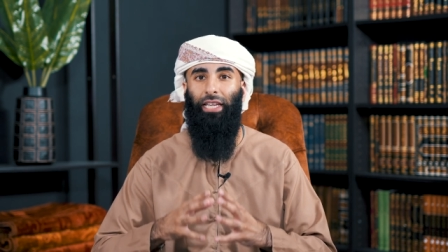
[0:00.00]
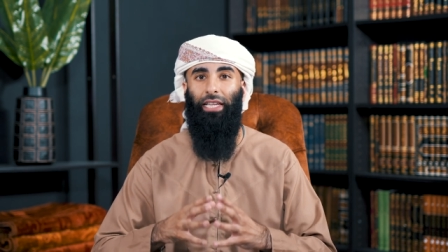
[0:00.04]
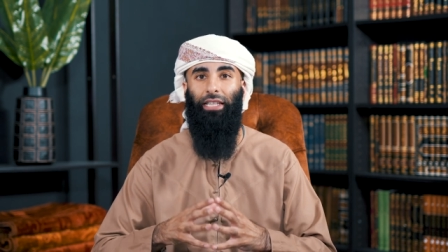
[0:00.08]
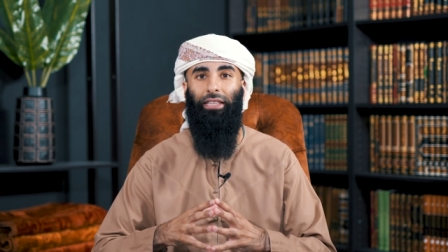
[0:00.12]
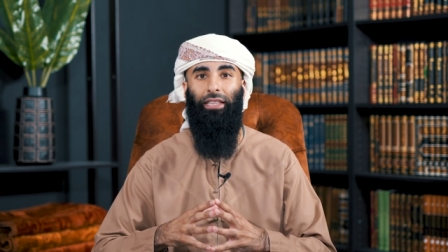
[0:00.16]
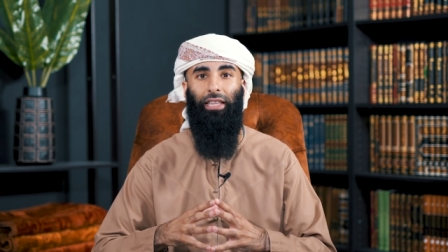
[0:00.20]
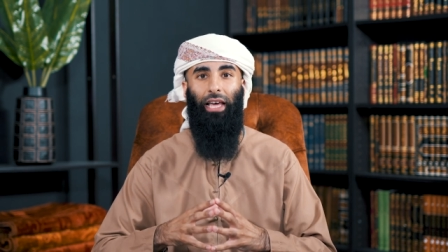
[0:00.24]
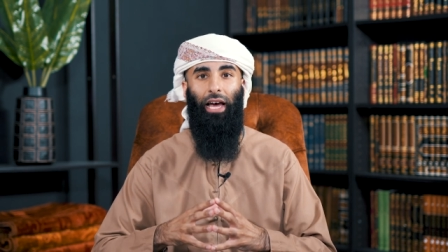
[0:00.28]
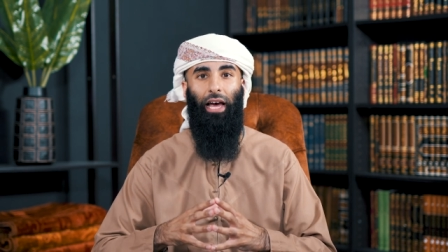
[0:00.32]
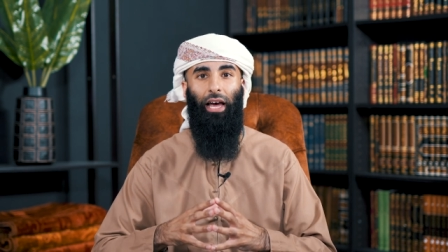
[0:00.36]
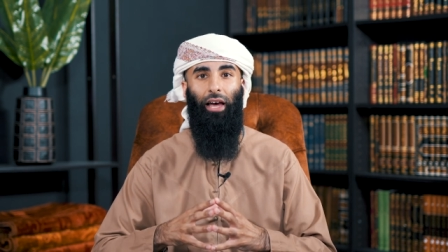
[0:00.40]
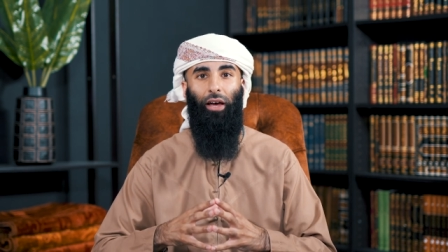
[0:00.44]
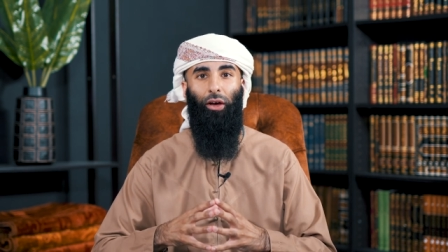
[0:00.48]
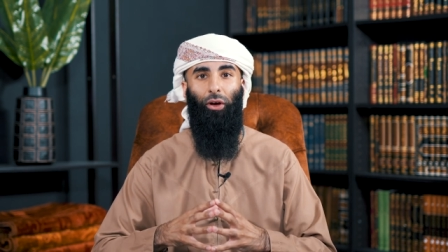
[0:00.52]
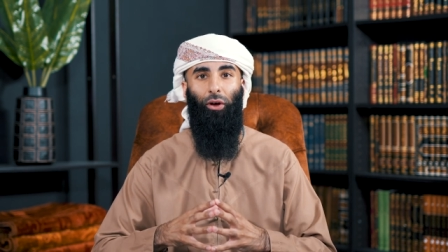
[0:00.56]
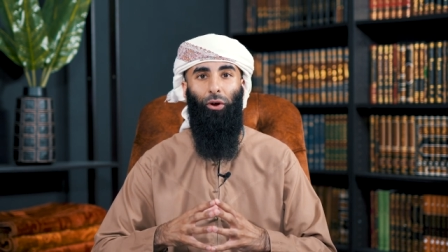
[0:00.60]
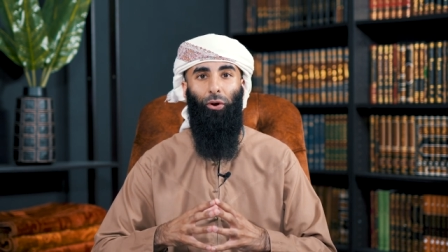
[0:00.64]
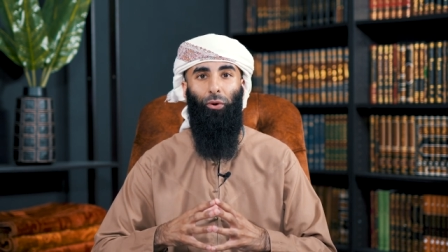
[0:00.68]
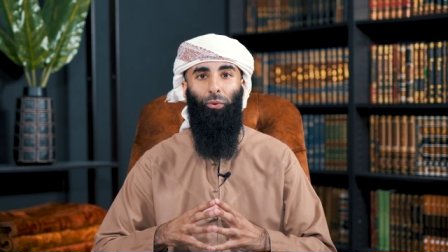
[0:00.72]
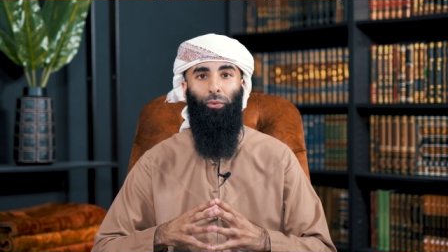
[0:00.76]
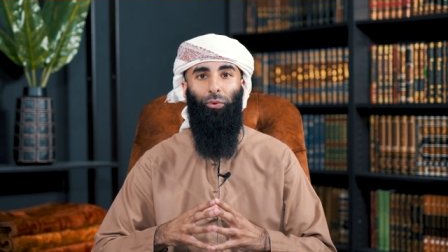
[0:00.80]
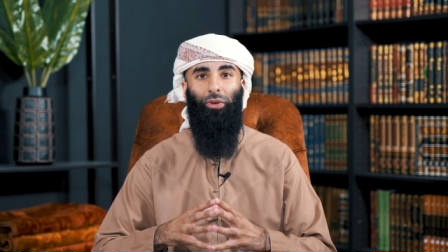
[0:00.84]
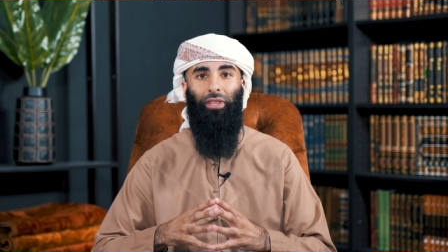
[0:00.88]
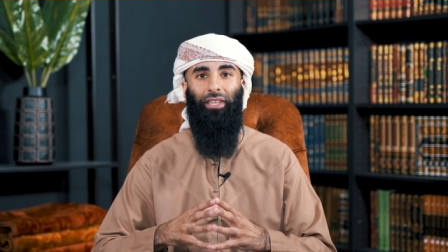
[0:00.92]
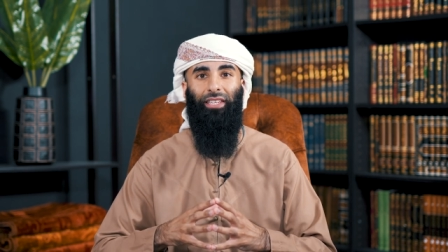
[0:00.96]
did that
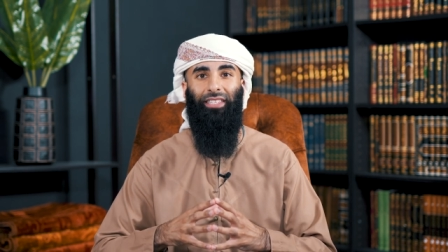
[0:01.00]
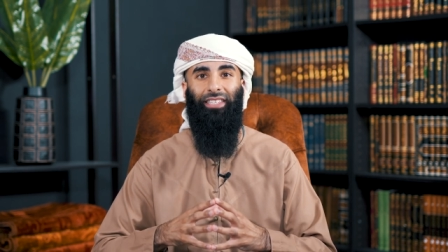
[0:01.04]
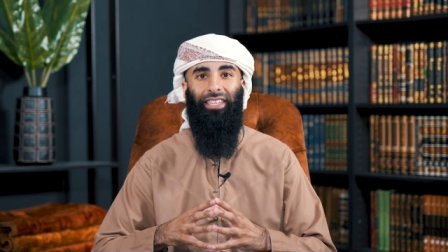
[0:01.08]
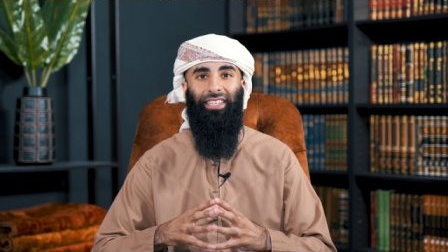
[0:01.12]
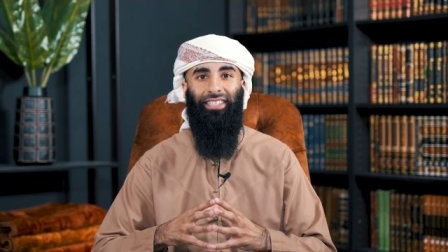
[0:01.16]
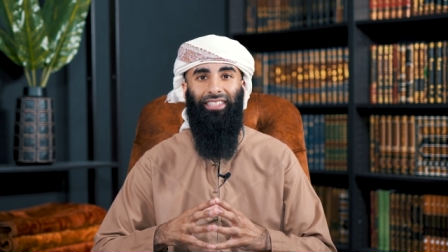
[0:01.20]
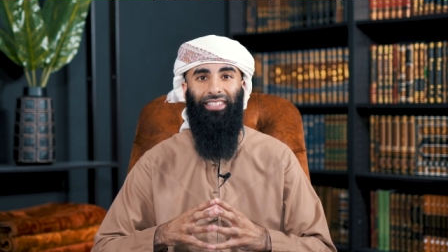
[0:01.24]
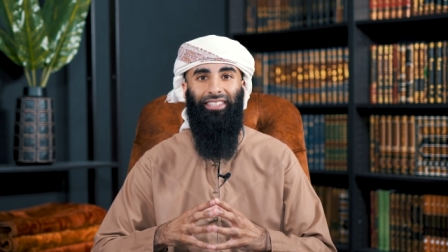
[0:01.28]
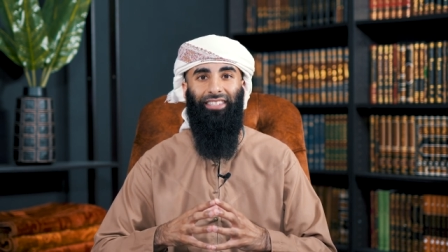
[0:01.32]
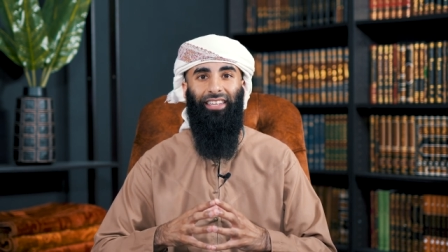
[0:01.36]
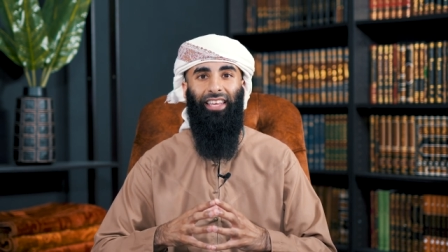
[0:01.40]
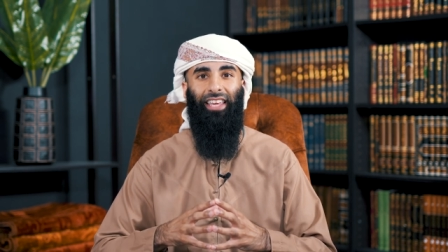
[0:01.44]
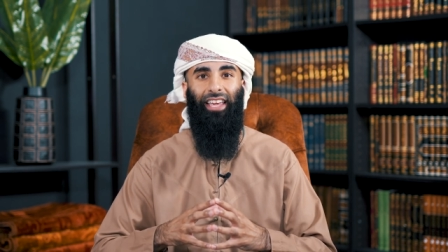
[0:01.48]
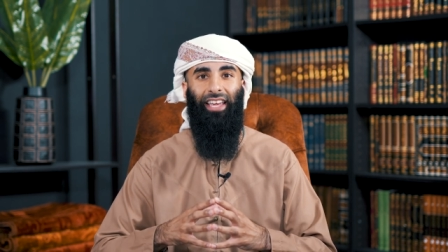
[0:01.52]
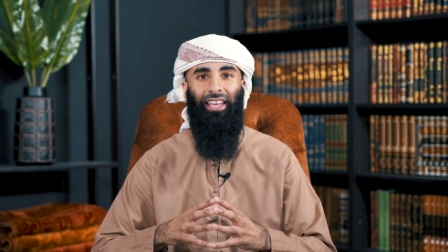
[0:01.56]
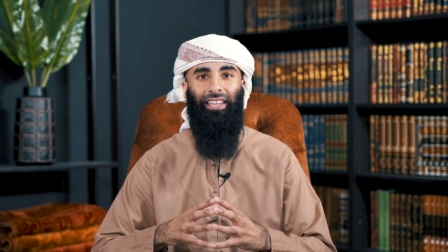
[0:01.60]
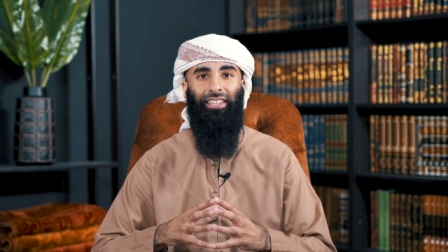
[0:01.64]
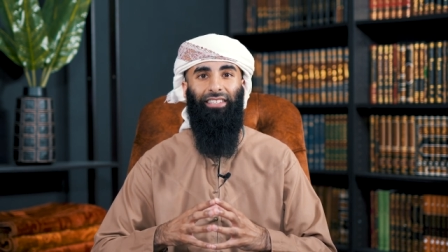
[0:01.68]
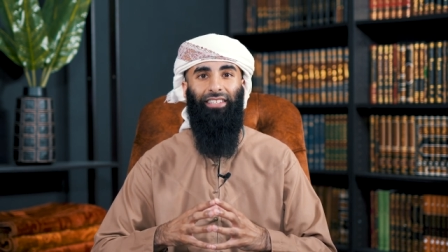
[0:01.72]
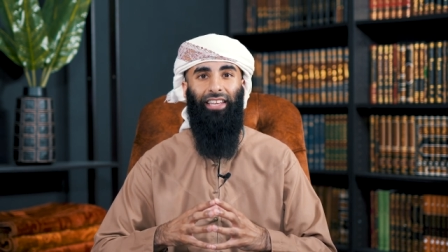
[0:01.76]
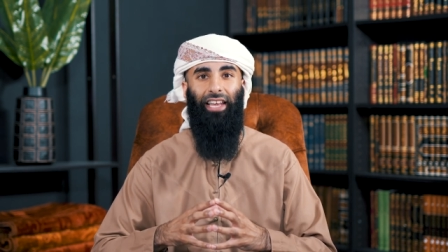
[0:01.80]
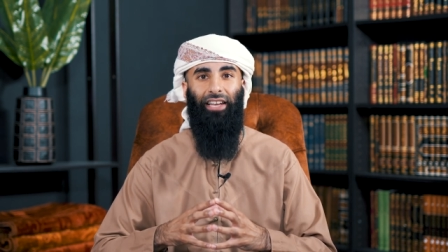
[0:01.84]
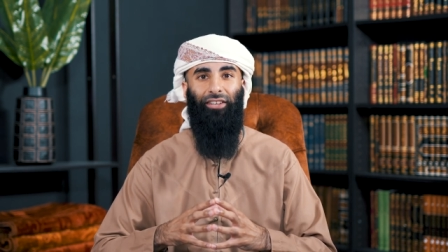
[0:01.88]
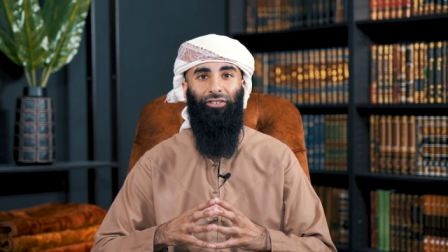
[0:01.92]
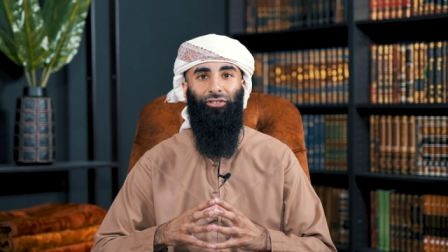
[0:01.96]
with a sincere
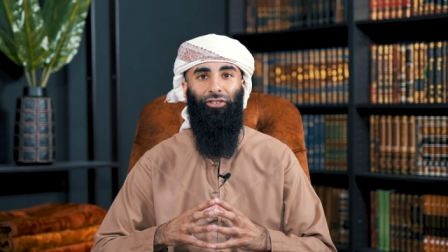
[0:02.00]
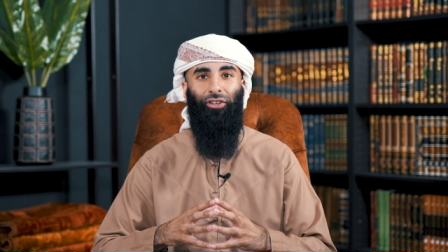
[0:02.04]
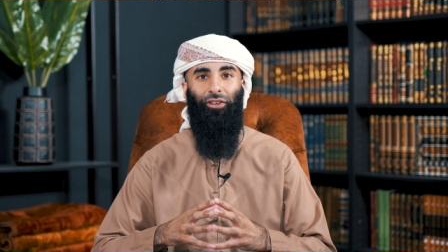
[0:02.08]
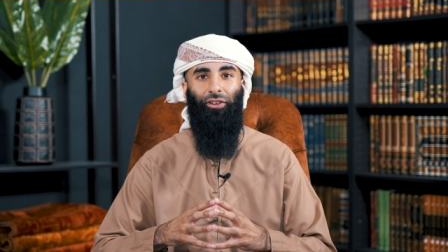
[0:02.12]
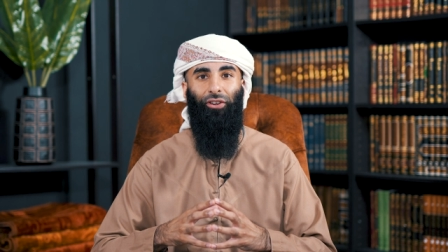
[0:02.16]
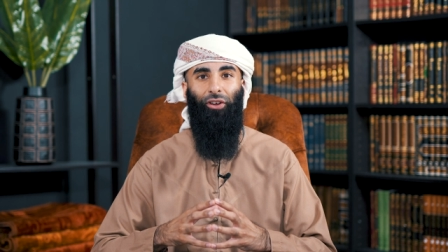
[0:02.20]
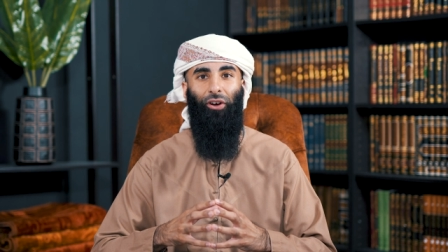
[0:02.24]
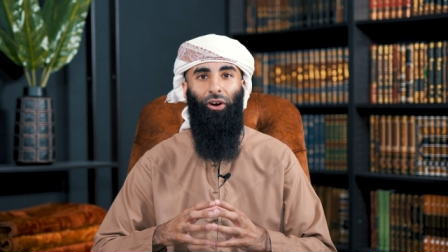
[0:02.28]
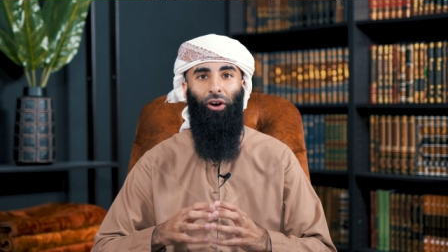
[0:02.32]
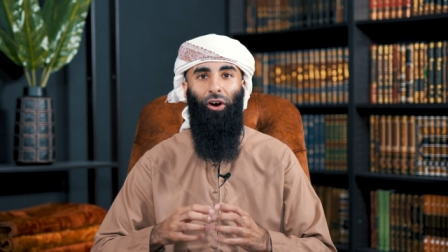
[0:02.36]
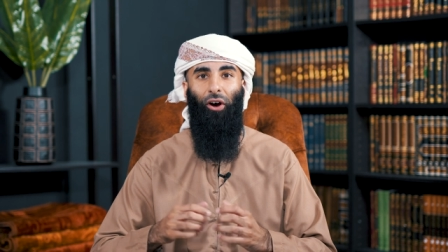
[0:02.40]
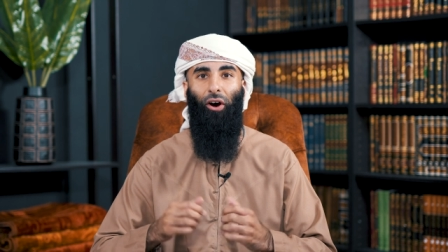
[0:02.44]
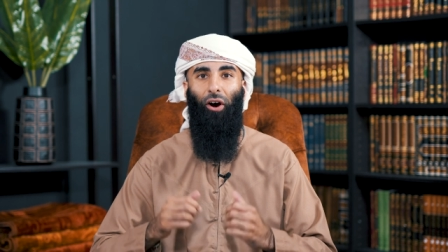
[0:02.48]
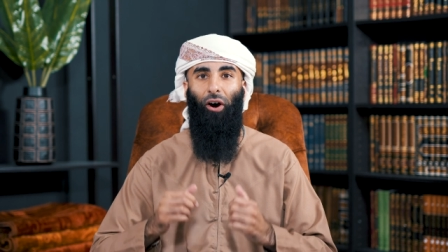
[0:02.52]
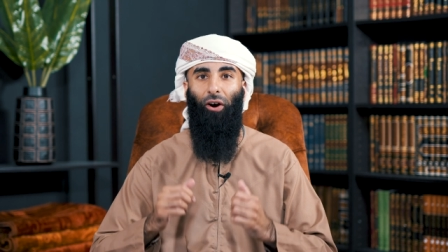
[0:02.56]
intention